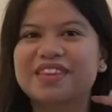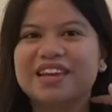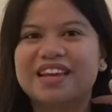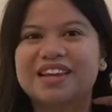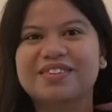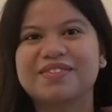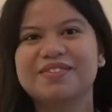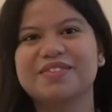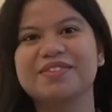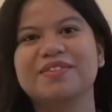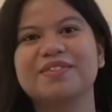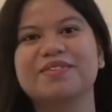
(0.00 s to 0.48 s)

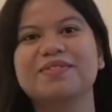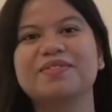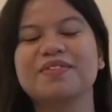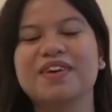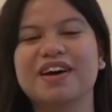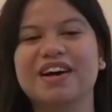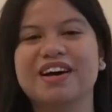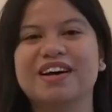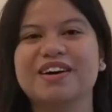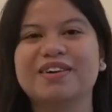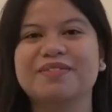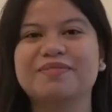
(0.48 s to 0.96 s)
That
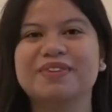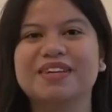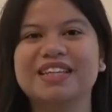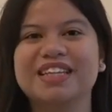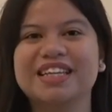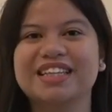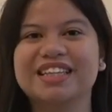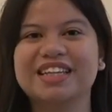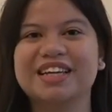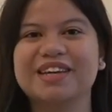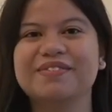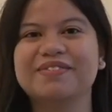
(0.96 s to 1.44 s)
will, by
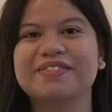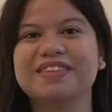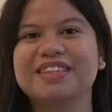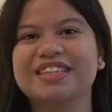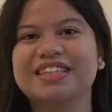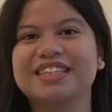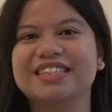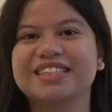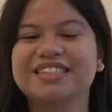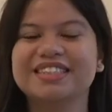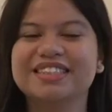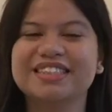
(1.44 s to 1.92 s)
the time
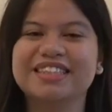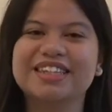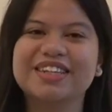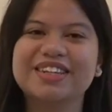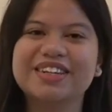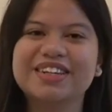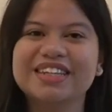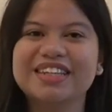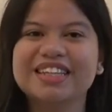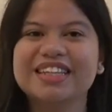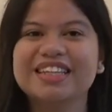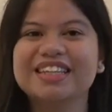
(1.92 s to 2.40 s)
of this
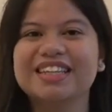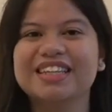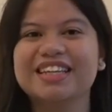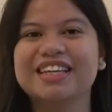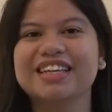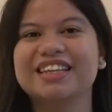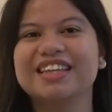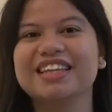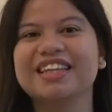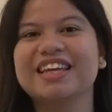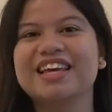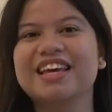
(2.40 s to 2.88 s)
recording,
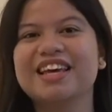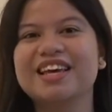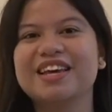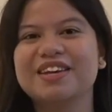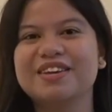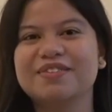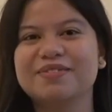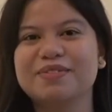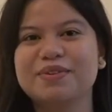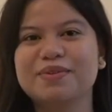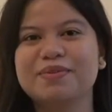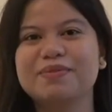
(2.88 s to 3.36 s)
that
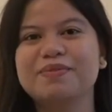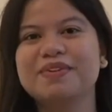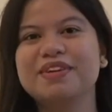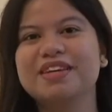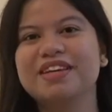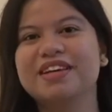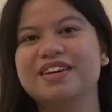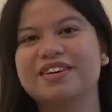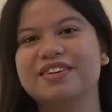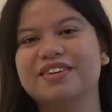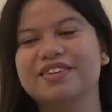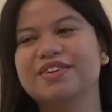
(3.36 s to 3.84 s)
we'll
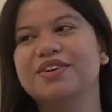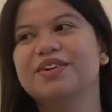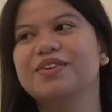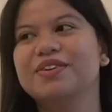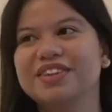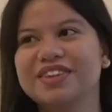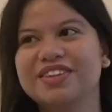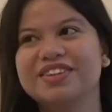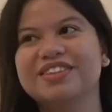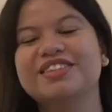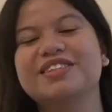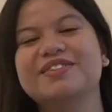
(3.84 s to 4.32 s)
be
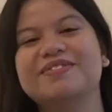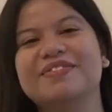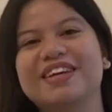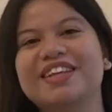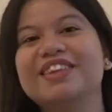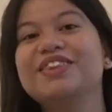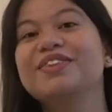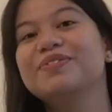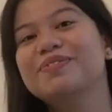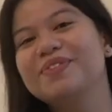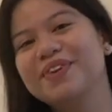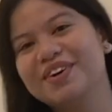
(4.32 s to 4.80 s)
going to
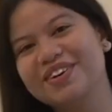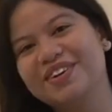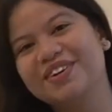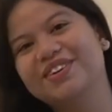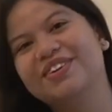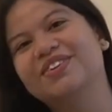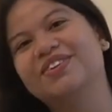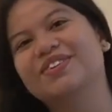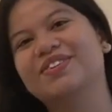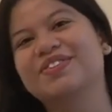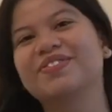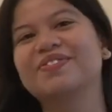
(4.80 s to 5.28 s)
Japan
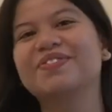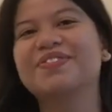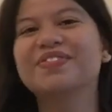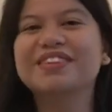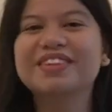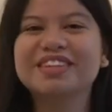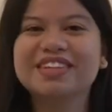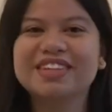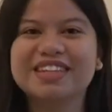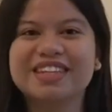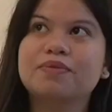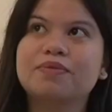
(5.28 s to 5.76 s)
tomorrow.
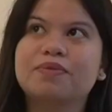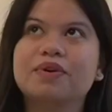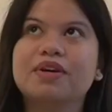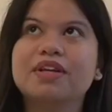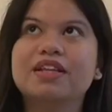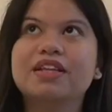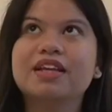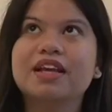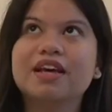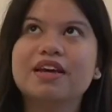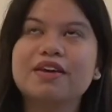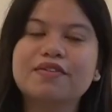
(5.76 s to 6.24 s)

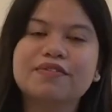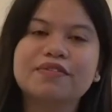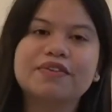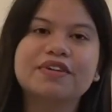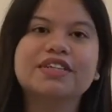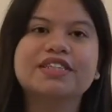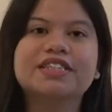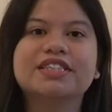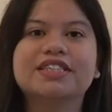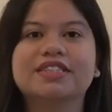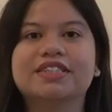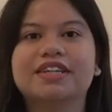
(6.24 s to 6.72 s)
When I
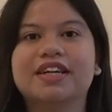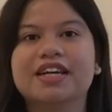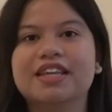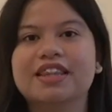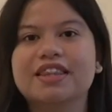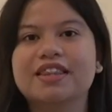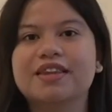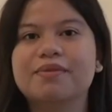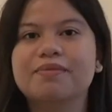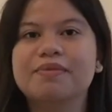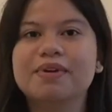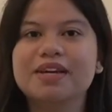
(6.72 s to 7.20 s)
first
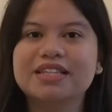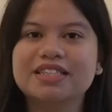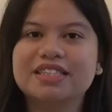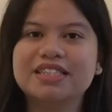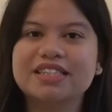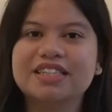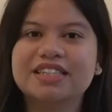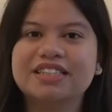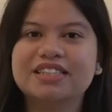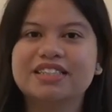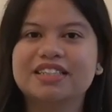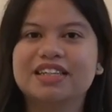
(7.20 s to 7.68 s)
read the
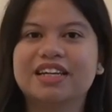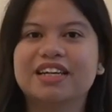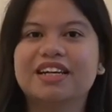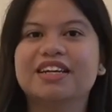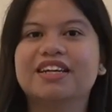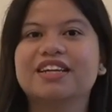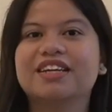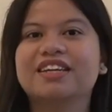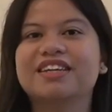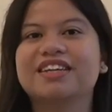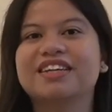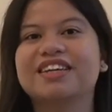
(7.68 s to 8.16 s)
message,
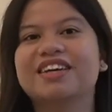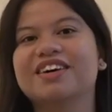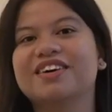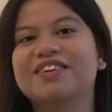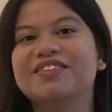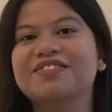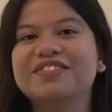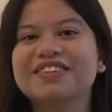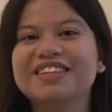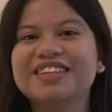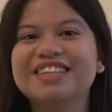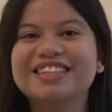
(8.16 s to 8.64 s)
I
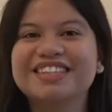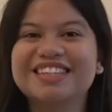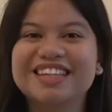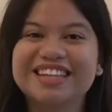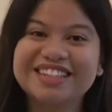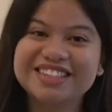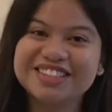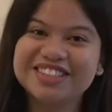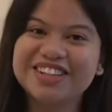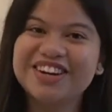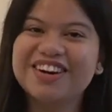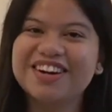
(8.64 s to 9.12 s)
got
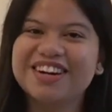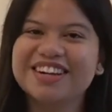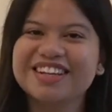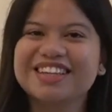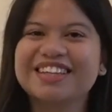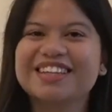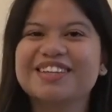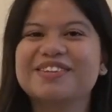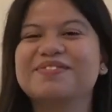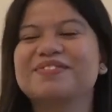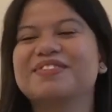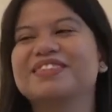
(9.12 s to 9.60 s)
really
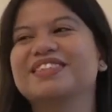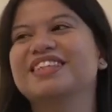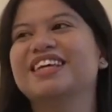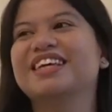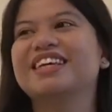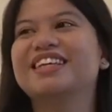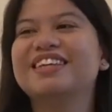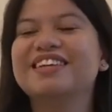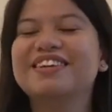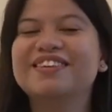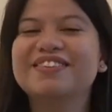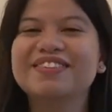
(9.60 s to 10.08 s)
shocked.
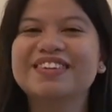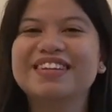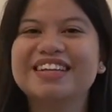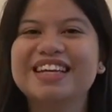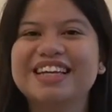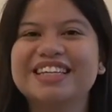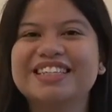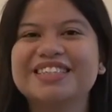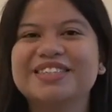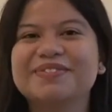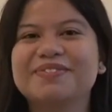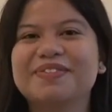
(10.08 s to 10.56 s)
I didn't
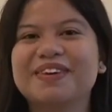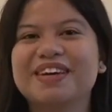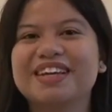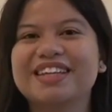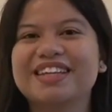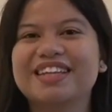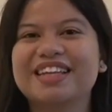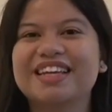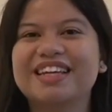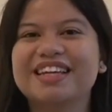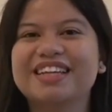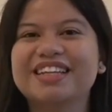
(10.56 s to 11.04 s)
really
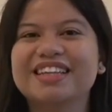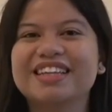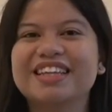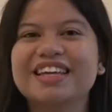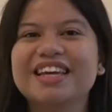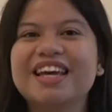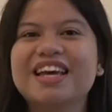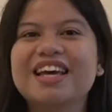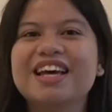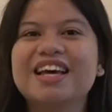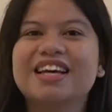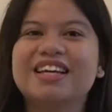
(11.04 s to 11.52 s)
expect
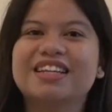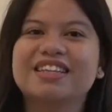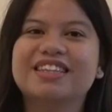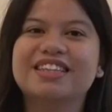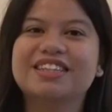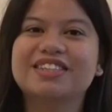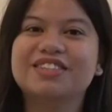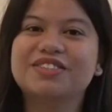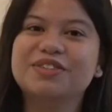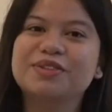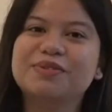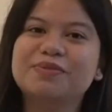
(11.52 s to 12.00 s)
that
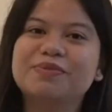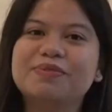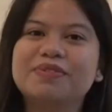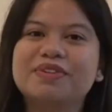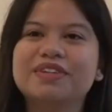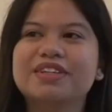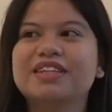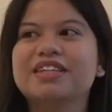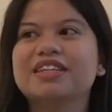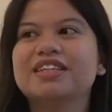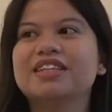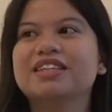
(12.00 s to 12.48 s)
the trip
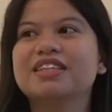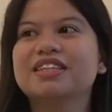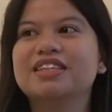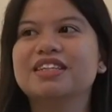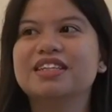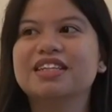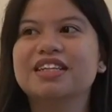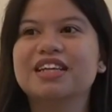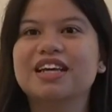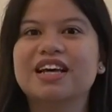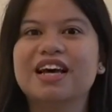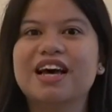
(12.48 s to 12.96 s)

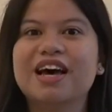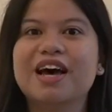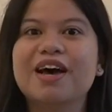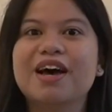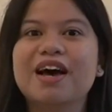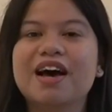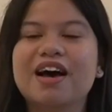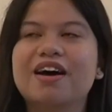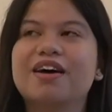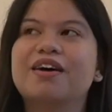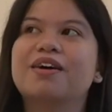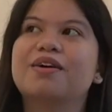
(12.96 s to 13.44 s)
will
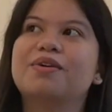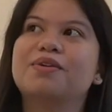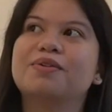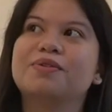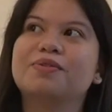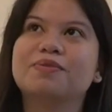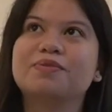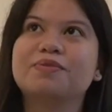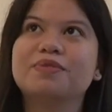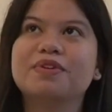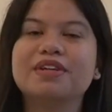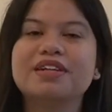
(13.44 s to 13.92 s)

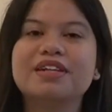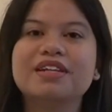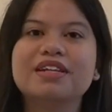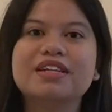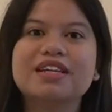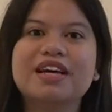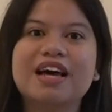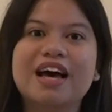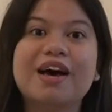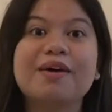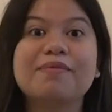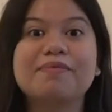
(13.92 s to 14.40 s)

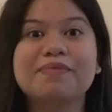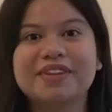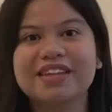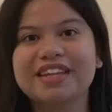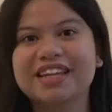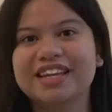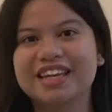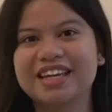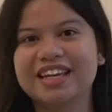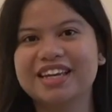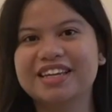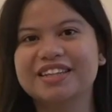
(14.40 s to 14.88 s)

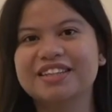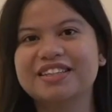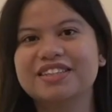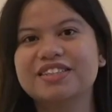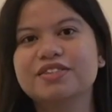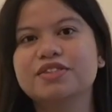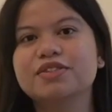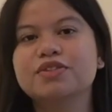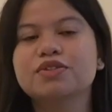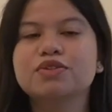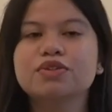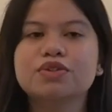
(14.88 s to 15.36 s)
happen
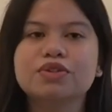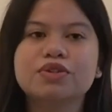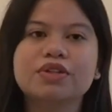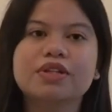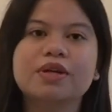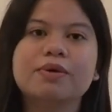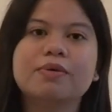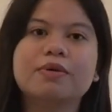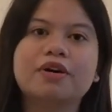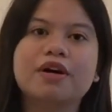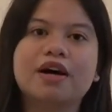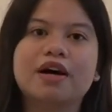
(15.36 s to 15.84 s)
again due to
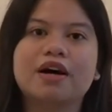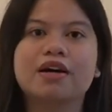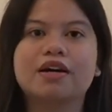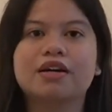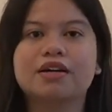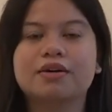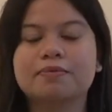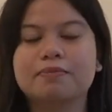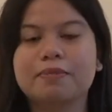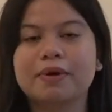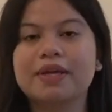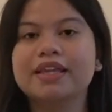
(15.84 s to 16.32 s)

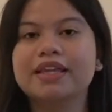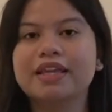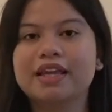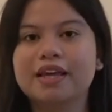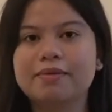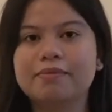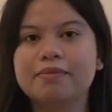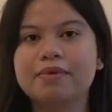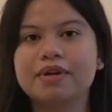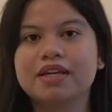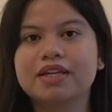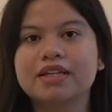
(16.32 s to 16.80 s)
the
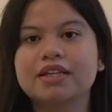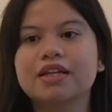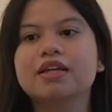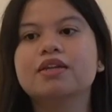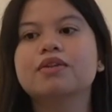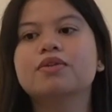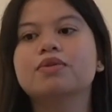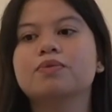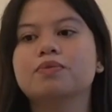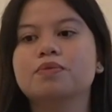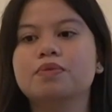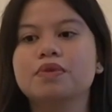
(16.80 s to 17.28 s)
pandemic
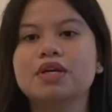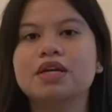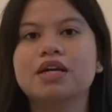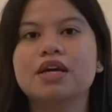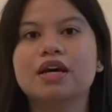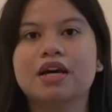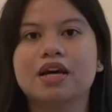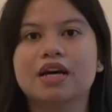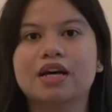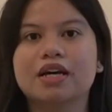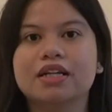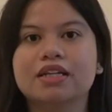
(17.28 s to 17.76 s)
that
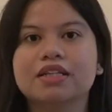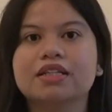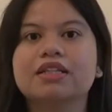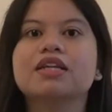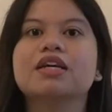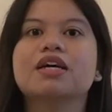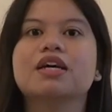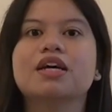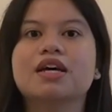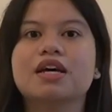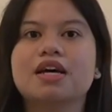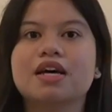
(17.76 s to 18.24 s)
we had
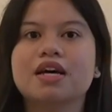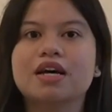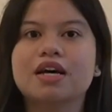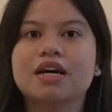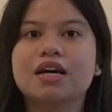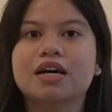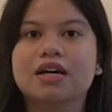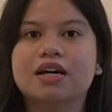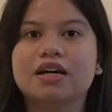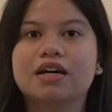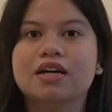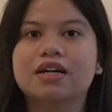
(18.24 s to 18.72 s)

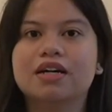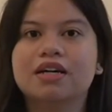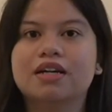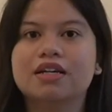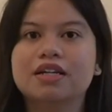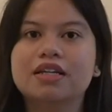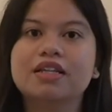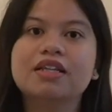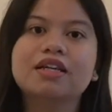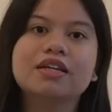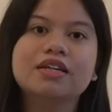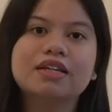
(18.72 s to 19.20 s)

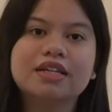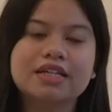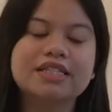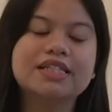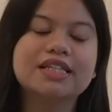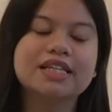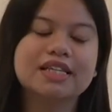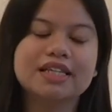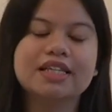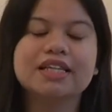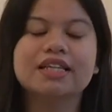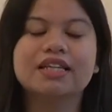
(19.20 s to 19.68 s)
in the
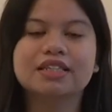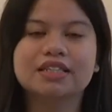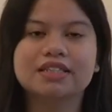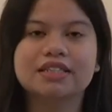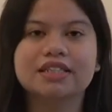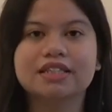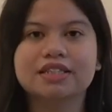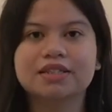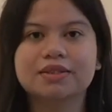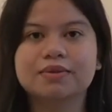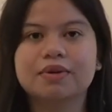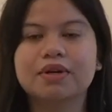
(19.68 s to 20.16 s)
recent
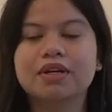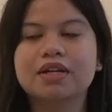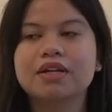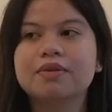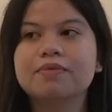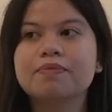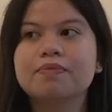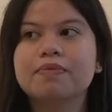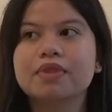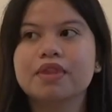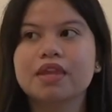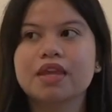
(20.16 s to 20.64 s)
years as
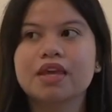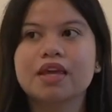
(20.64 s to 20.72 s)
well.